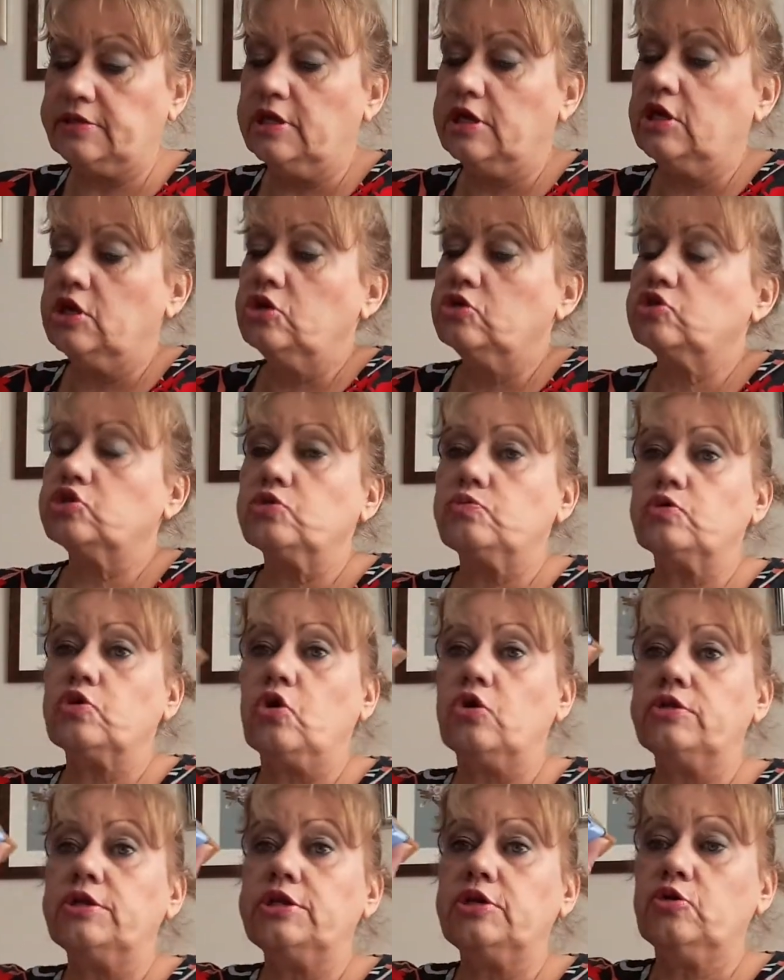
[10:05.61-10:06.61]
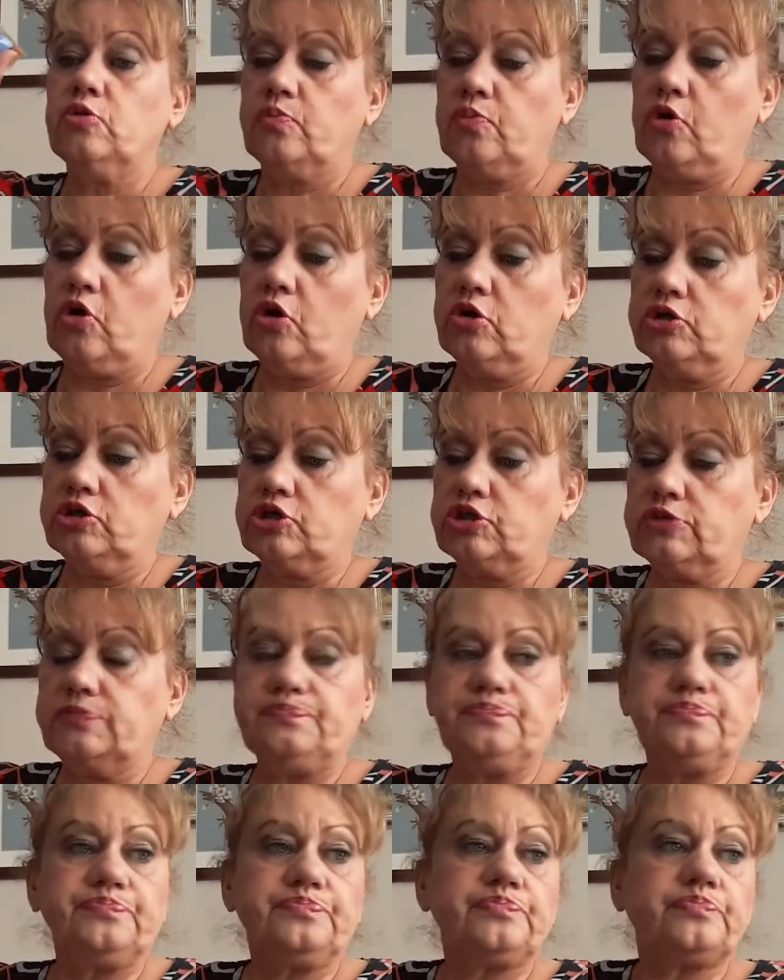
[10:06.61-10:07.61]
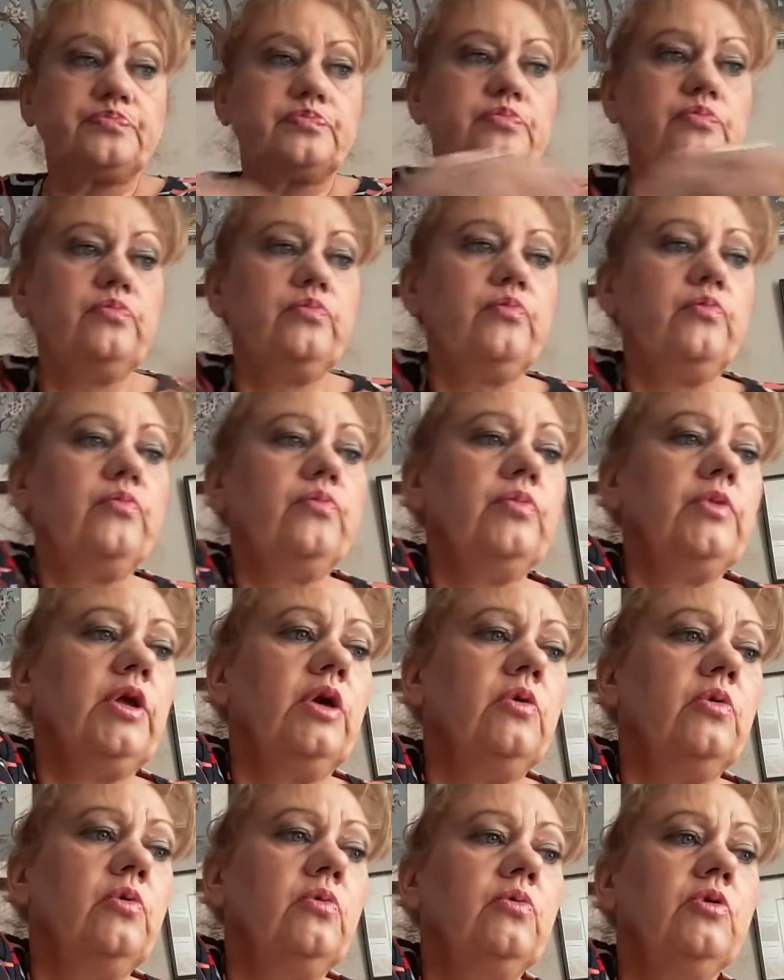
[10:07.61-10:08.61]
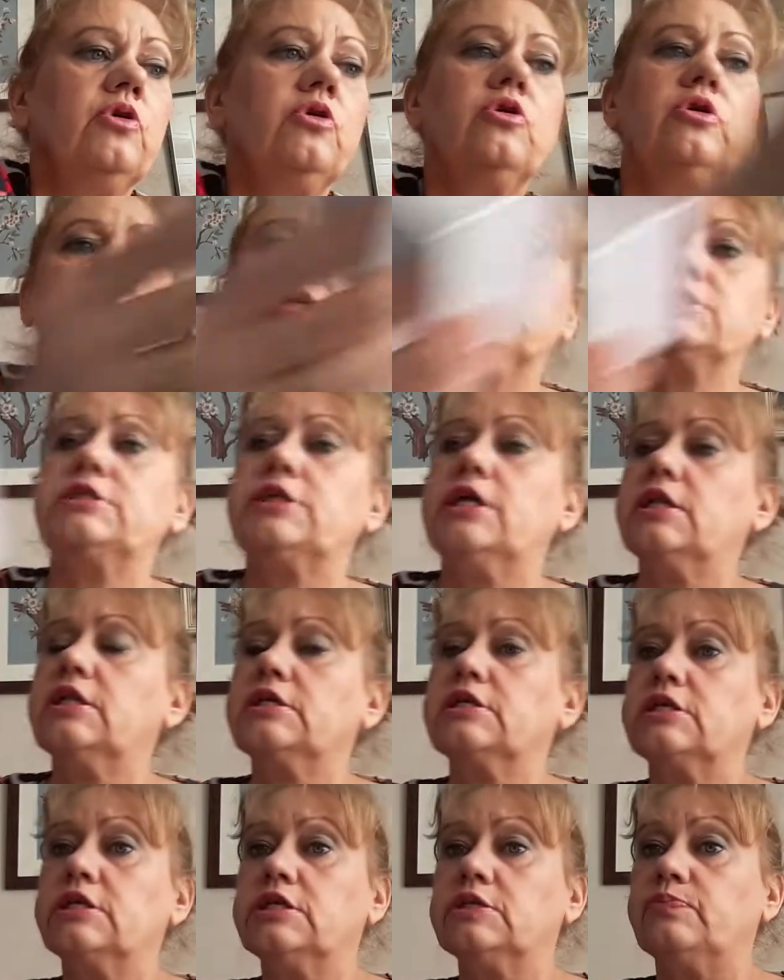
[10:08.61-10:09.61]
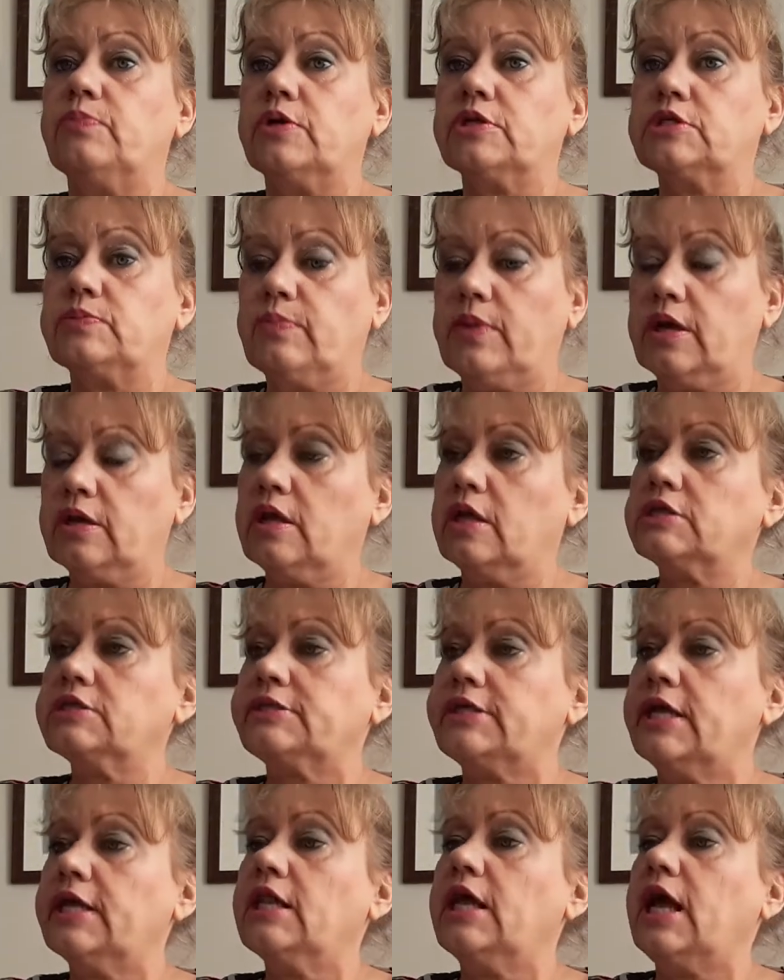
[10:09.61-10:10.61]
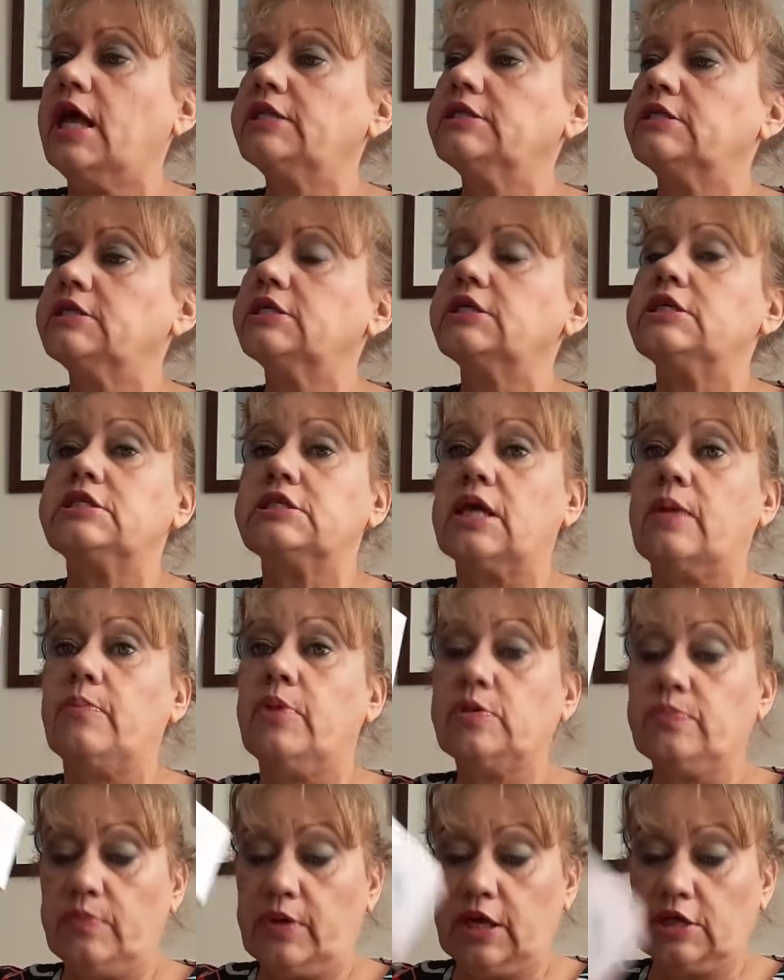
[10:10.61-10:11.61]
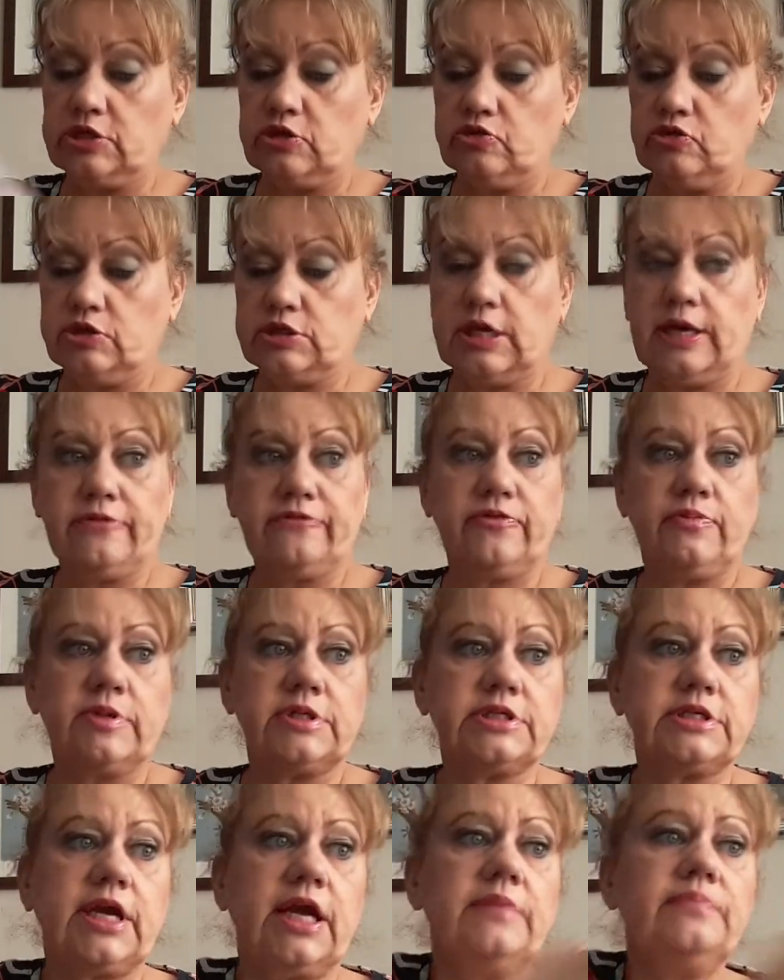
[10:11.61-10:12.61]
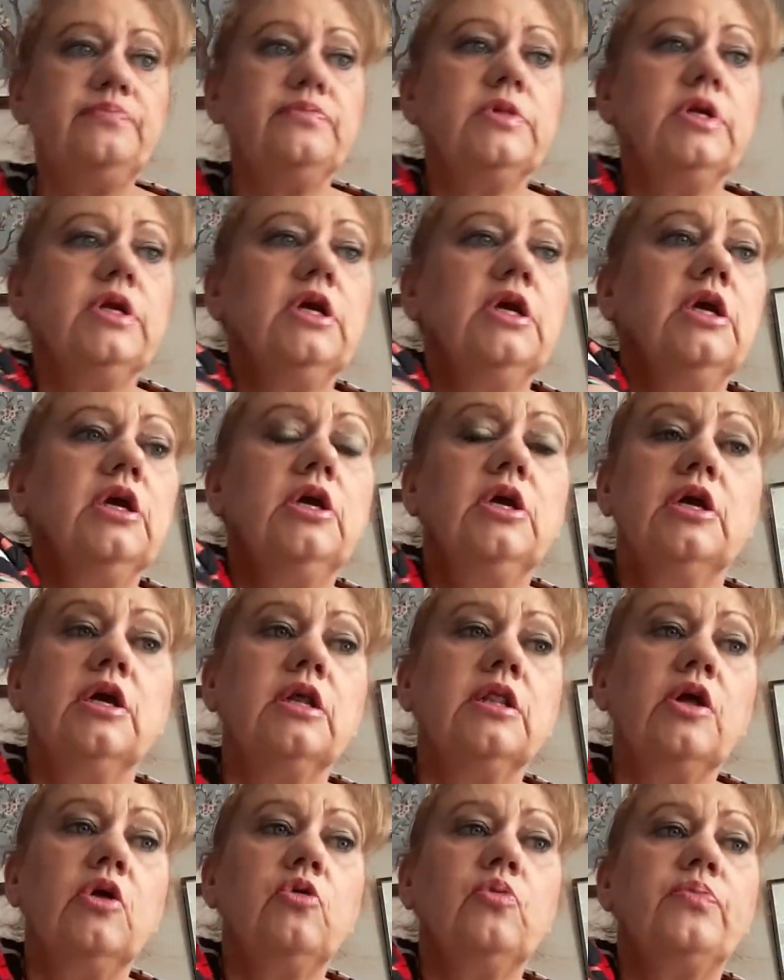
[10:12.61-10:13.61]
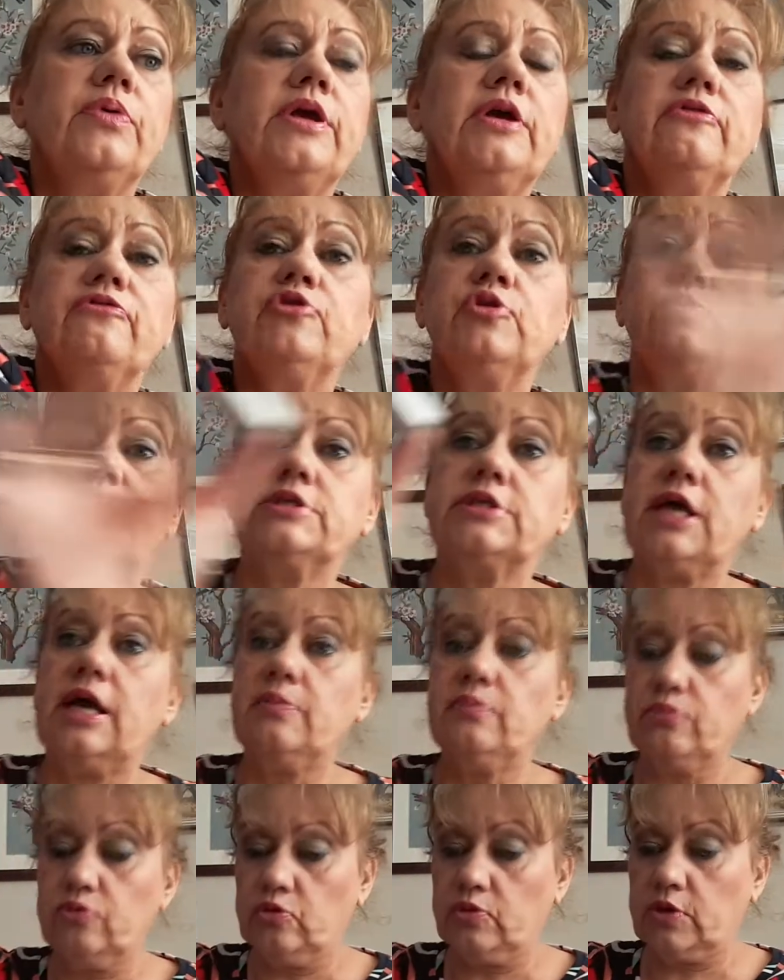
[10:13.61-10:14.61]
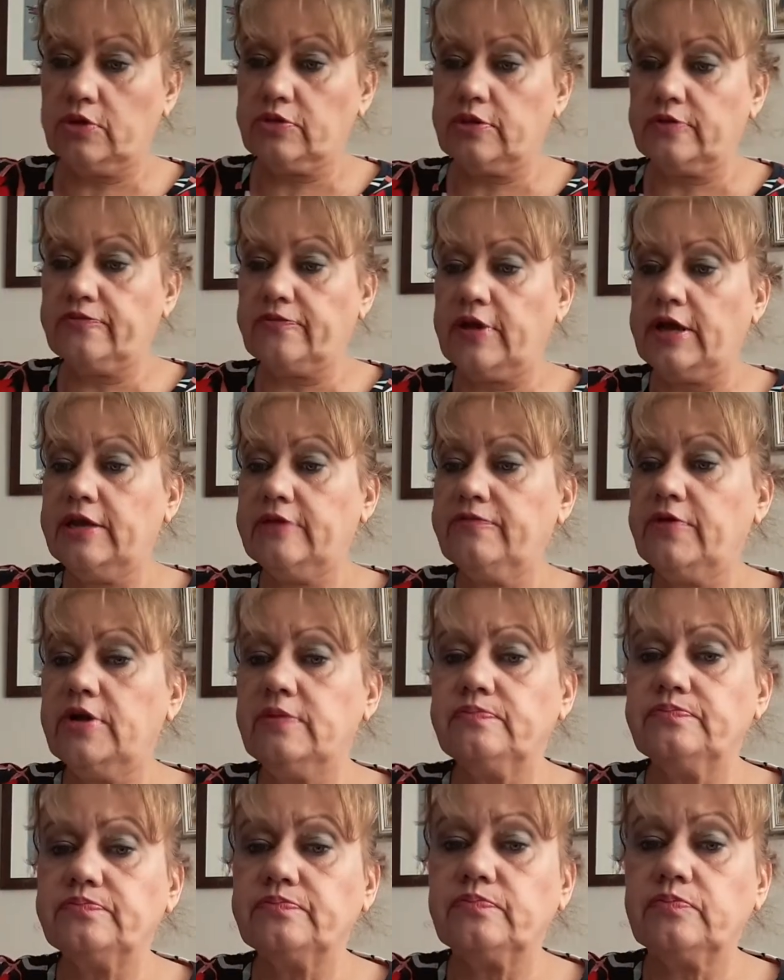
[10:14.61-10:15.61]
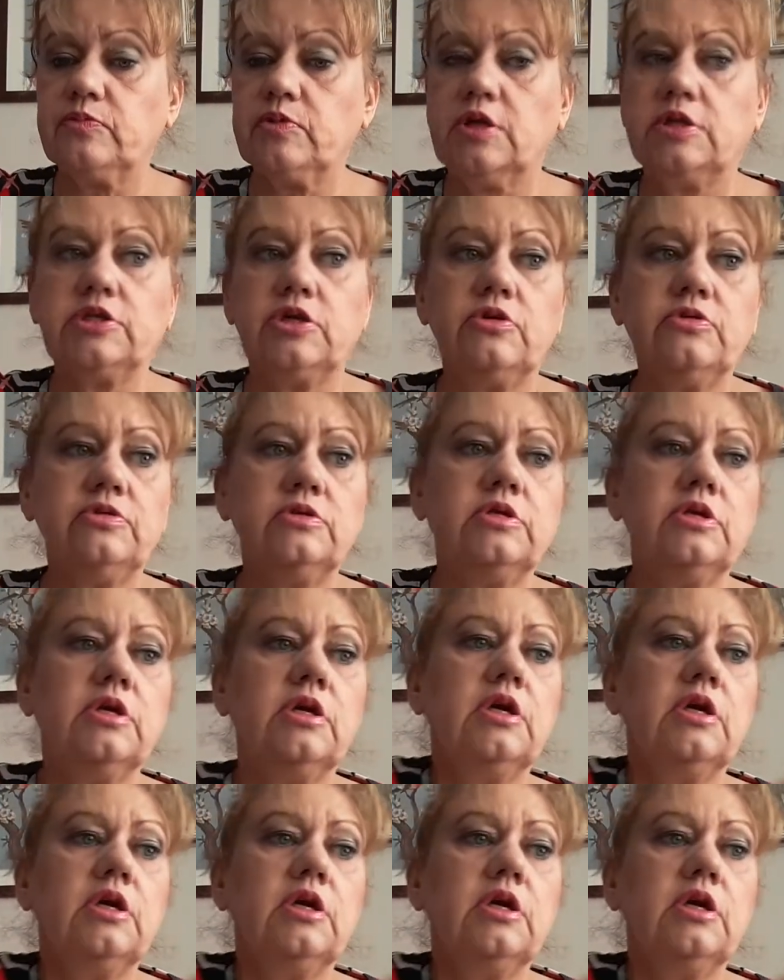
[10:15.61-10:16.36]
So we've got the nail polish, we've got the Stella and Grace mud mask, I use that for my skin. Little perfume sample worth a fiver, and I don't.